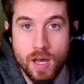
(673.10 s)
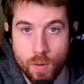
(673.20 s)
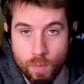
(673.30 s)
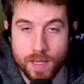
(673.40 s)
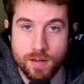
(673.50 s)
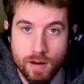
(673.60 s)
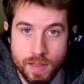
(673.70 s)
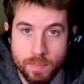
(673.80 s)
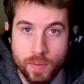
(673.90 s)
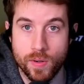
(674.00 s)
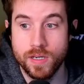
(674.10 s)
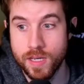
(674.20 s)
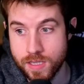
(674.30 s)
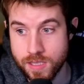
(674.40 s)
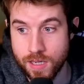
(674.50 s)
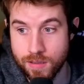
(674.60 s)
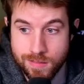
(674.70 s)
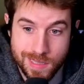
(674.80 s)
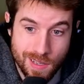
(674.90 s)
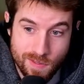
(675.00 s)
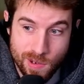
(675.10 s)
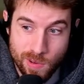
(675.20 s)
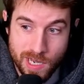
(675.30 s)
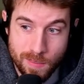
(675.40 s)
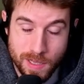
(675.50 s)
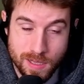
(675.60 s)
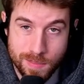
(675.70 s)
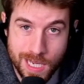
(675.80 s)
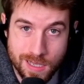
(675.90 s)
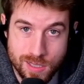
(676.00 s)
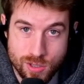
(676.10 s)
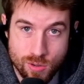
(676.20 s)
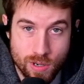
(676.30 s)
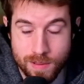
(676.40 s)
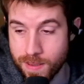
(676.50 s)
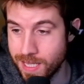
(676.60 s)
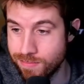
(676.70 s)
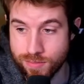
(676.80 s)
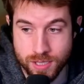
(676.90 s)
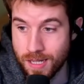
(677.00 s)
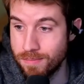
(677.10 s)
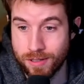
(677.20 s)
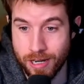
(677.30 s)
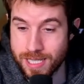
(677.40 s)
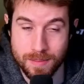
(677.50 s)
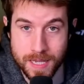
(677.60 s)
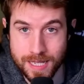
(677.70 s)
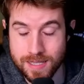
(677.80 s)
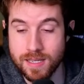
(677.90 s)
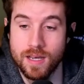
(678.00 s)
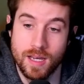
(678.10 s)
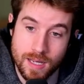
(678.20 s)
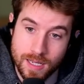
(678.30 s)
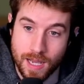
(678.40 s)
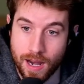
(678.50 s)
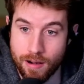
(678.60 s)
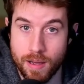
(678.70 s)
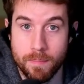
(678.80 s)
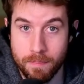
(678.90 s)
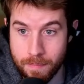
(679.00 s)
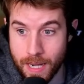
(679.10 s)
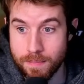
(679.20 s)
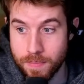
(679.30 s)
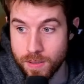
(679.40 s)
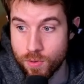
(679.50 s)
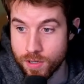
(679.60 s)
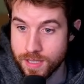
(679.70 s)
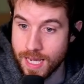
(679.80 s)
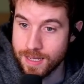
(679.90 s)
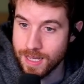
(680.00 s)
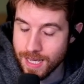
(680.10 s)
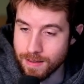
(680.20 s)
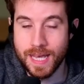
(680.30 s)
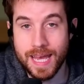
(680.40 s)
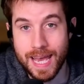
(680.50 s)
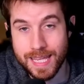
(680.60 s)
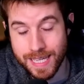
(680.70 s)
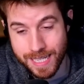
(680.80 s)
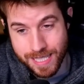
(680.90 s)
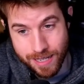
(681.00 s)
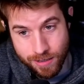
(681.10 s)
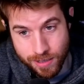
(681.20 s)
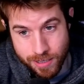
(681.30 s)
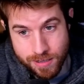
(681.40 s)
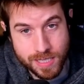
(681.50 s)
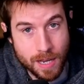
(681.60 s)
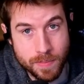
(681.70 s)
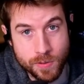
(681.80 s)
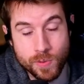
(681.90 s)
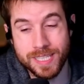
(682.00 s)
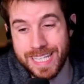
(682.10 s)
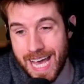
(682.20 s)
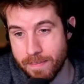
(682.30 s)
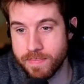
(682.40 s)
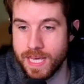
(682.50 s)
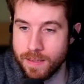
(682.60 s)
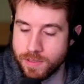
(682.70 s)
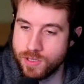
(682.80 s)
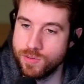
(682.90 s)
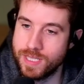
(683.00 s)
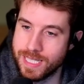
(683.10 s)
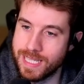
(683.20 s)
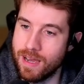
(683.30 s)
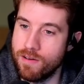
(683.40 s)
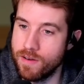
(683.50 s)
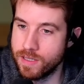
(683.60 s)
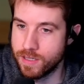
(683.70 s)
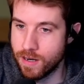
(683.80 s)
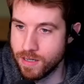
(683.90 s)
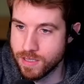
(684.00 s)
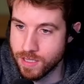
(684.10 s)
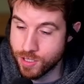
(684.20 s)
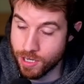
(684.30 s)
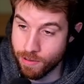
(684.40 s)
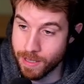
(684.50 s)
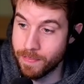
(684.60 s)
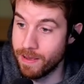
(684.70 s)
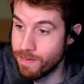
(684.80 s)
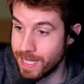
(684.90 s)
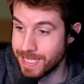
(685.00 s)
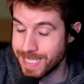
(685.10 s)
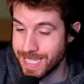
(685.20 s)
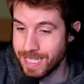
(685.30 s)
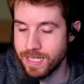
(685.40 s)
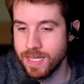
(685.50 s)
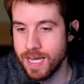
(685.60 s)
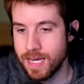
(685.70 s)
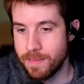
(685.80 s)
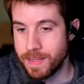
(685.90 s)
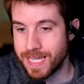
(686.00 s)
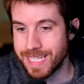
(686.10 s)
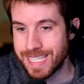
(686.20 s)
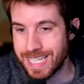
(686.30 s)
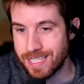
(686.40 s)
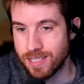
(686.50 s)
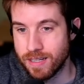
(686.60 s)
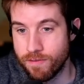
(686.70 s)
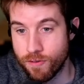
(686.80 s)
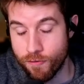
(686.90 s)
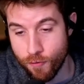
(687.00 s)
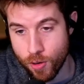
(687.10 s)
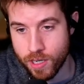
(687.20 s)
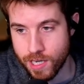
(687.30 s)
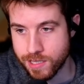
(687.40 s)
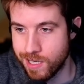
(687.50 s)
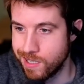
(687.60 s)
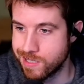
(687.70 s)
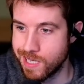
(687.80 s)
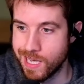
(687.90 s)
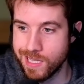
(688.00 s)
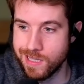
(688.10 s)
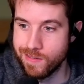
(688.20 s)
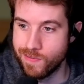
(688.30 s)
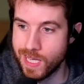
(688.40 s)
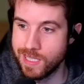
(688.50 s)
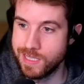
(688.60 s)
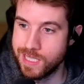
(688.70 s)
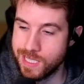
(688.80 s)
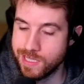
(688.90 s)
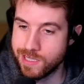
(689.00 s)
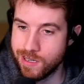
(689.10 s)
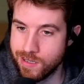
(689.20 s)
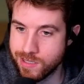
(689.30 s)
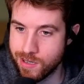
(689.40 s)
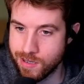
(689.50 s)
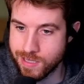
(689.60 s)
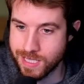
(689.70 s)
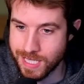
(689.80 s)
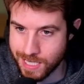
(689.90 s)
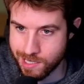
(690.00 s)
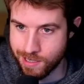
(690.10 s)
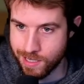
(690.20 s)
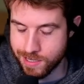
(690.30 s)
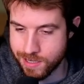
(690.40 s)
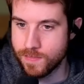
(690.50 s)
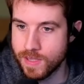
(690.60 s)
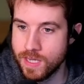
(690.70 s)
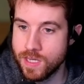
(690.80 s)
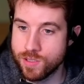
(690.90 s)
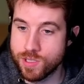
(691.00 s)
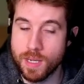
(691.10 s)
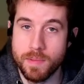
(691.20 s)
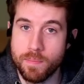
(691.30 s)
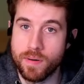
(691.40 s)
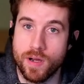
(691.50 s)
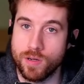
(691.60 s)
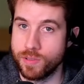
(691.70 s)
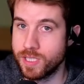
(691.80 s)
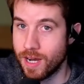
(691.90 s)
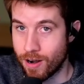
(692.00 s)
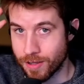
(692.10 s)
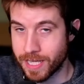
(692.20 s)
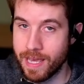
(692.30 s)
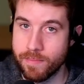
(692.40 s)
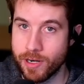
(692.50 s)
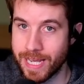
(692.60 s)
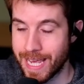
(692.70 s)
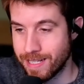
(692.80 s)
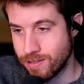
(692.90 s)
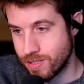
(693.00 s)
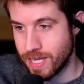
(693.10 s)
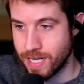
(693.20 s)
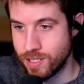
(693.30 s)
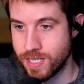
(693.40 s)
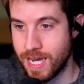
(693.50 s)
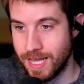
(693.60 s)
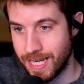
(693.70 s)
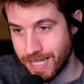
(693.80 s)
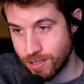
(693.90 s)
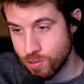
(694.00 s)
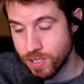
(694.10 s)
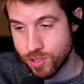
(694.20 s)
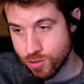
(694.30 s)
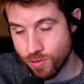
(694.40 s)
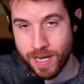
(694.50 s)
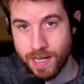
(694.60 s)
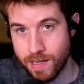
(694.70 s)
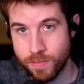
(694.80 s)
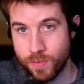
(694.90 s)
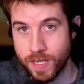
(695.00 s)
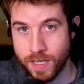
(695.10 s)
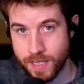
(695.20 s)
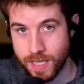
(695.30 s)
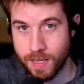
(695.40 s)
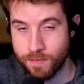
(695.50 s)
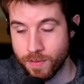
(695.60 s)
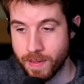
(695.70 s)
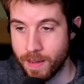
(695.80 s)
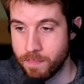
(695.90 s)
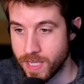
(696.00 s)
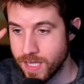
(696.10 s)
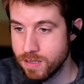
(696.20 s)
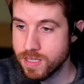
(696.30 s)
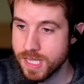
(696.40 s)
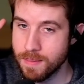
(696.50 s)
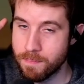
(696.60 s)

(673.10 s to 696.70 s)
when they're on the board. So if you're worried about them getting destroyed by some crazy means, Kyra might be worth teching in. And like I said earlier, Zabu will not be able to discount cards generated by Valentina because he's looking for 4 cost cards and Valentina's cards are 6 costs. So some of the pros are the game-winning answers that I just highlighted. You can straight up win a game from that. But here's the